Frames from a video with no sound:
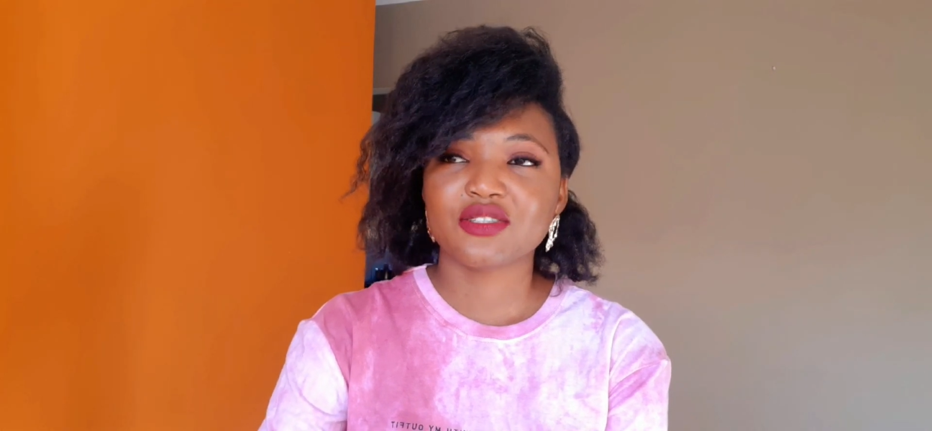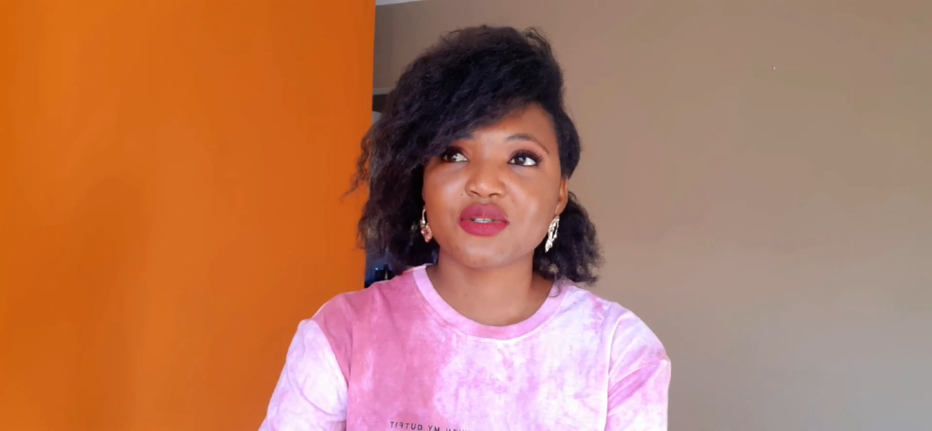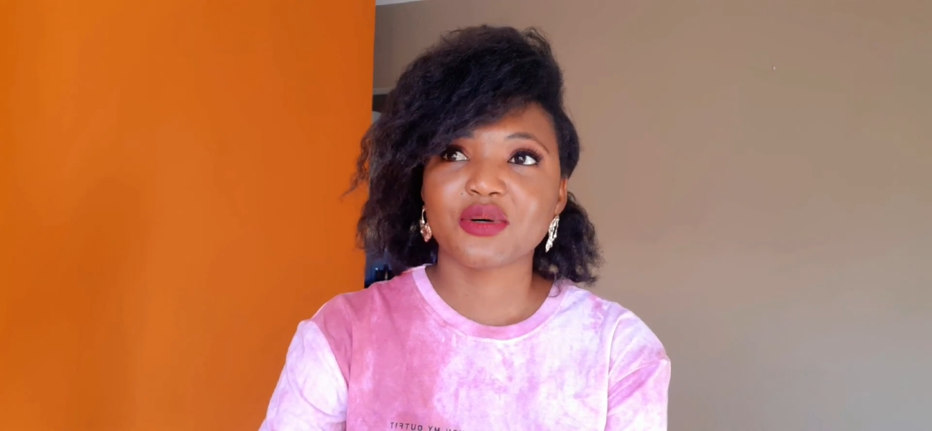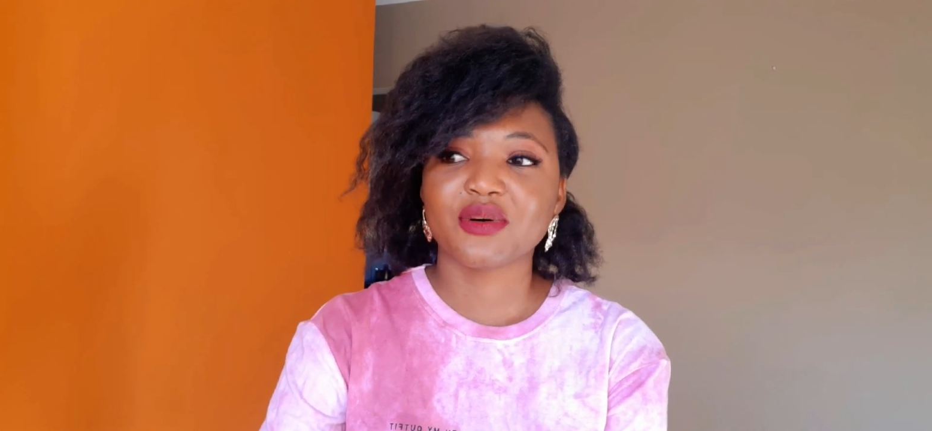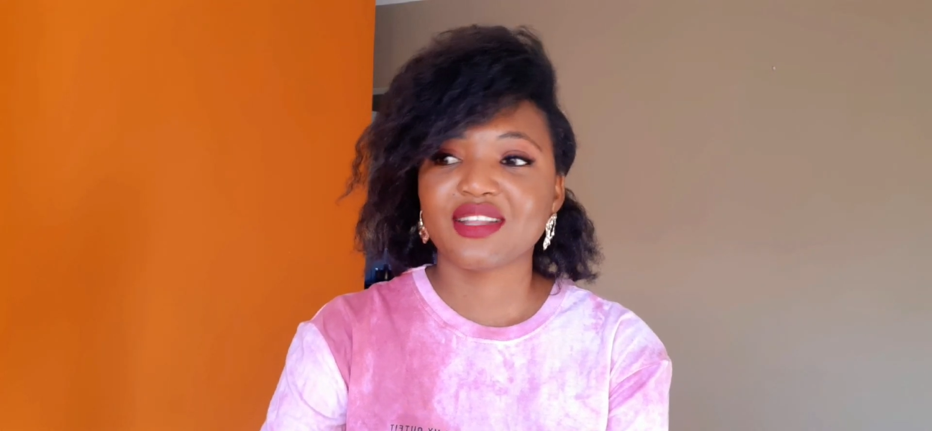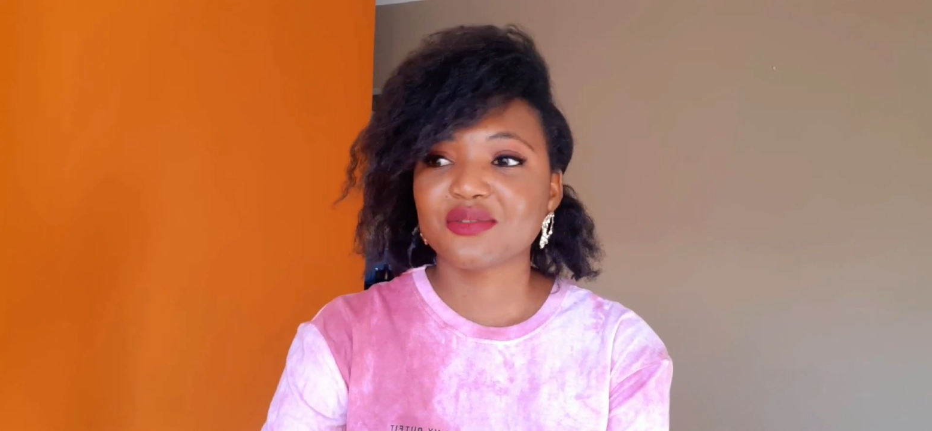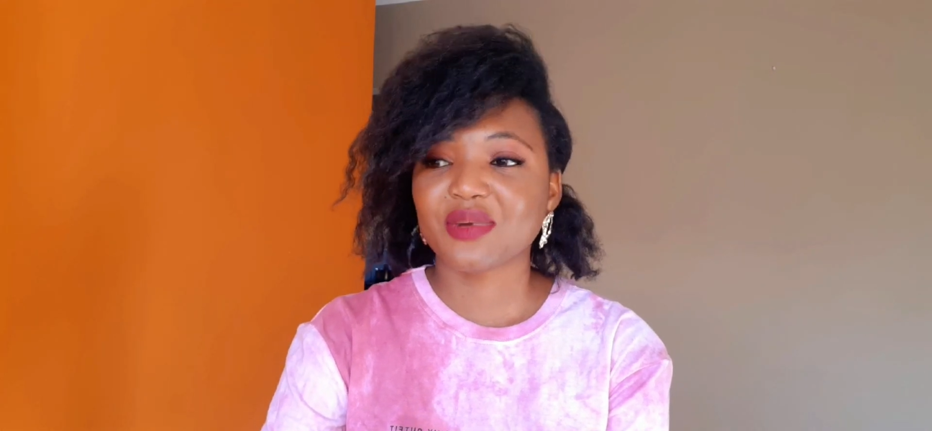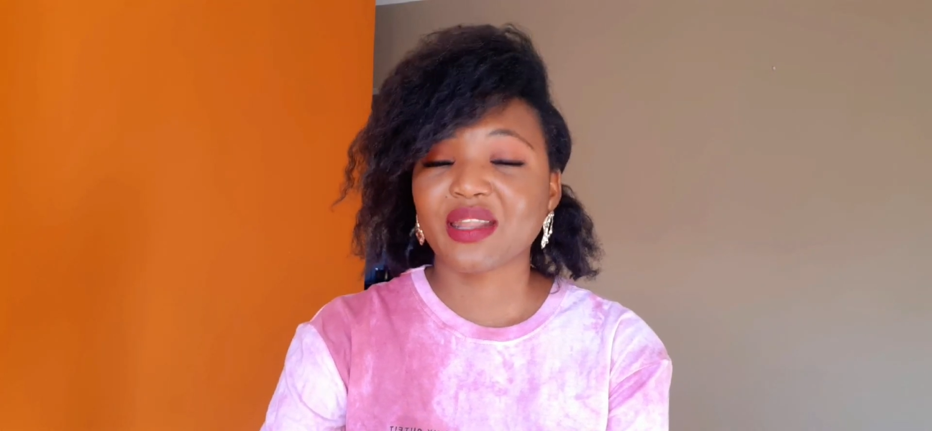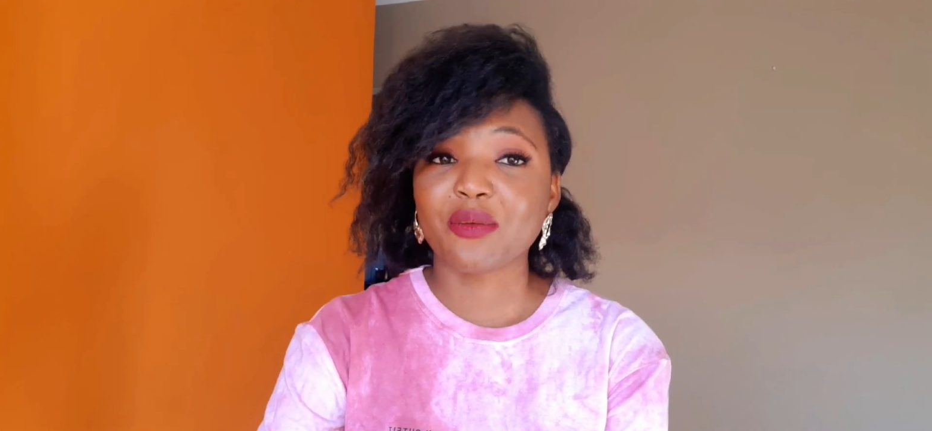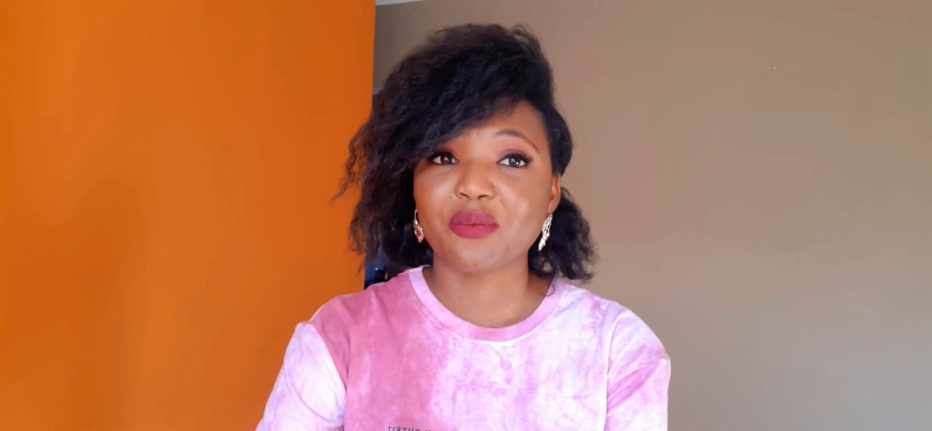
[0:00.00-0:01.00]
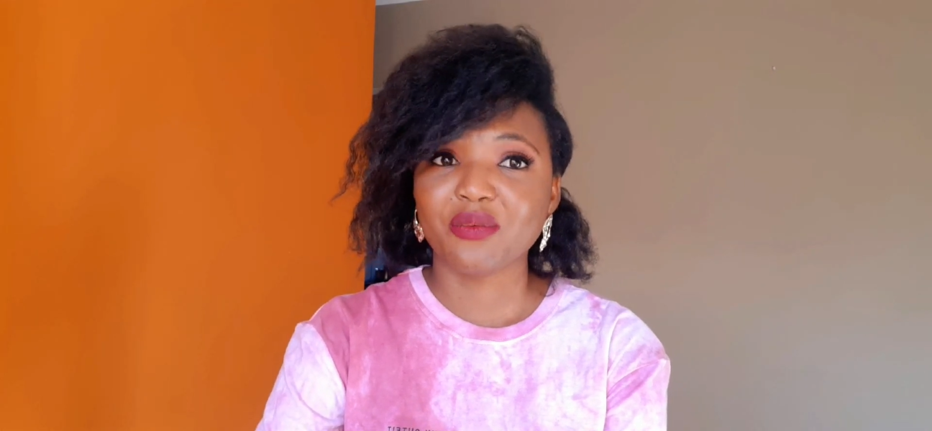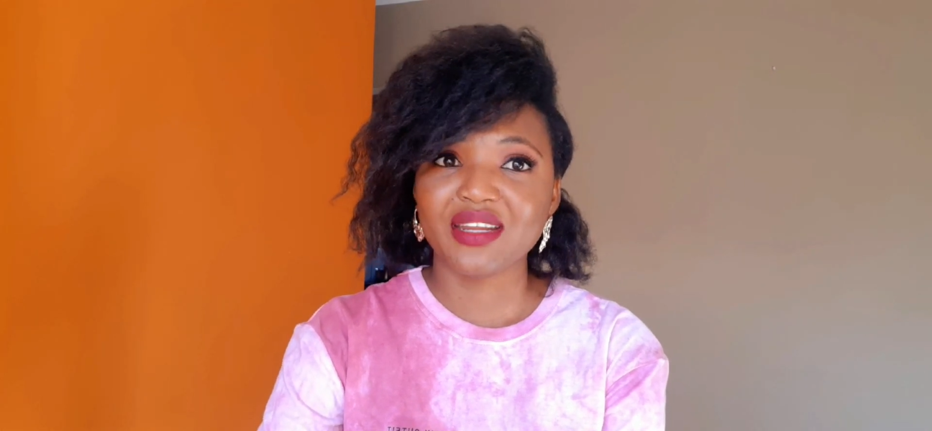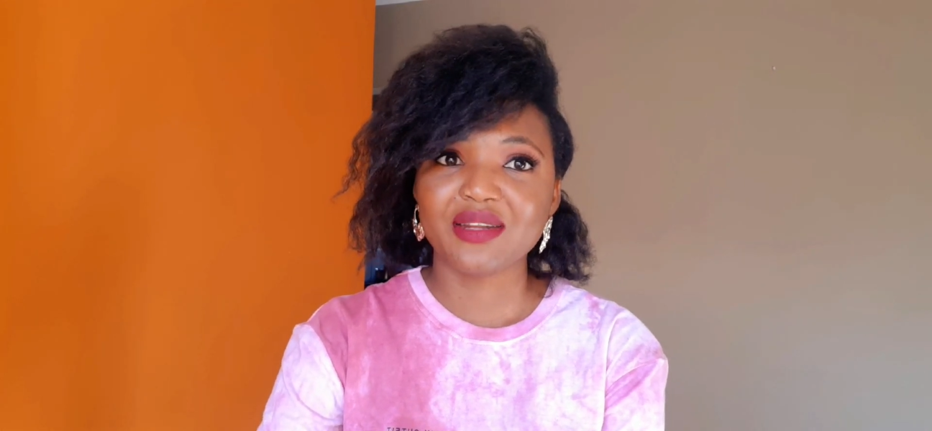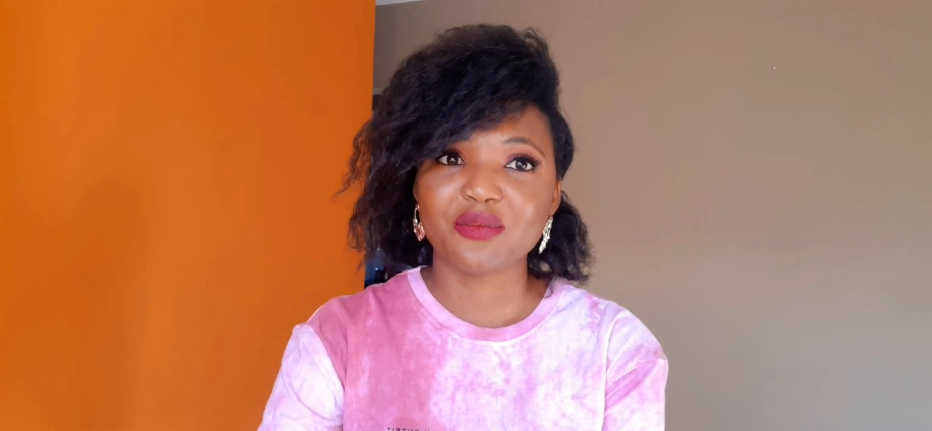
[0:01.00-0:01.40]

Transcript: So that's what I really,